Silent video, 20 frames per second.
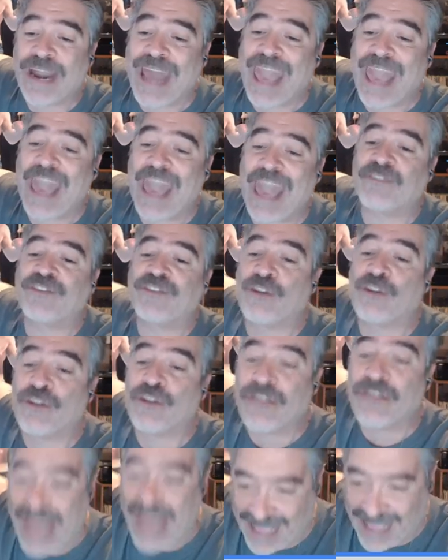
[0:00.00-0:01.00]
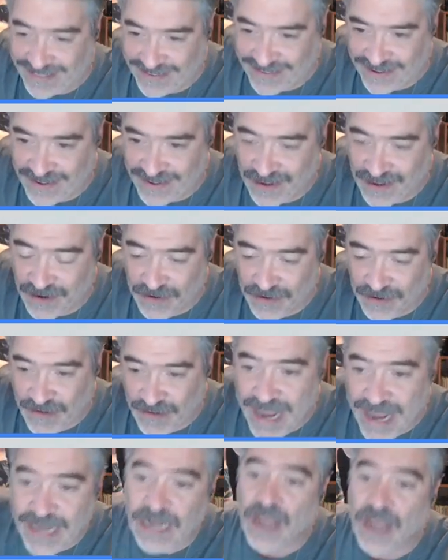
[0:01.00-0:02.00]
after that,
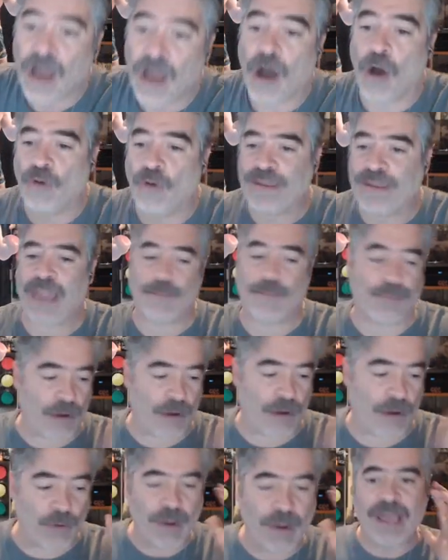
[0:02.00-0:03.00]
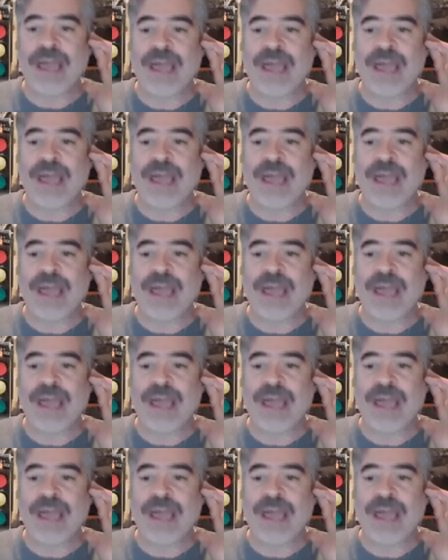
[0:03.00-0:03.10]
right? Okay, bro.